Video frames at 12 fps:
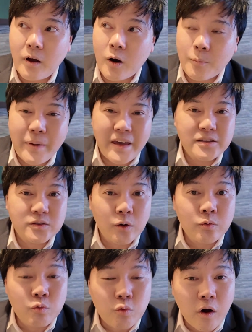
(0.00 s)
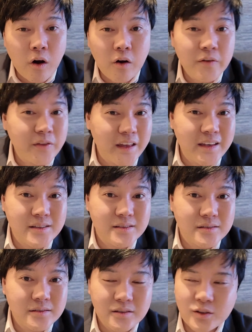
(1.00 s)
are based on wrong
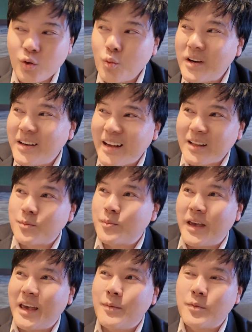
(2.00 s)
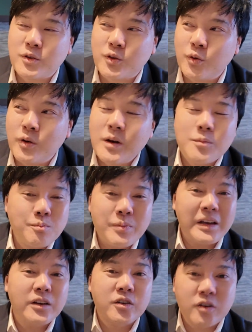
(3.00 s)
things, you will not be able to
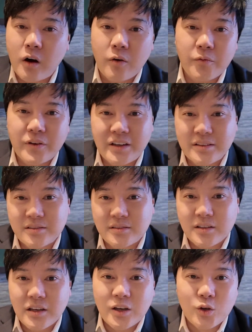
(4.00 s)
build confidence.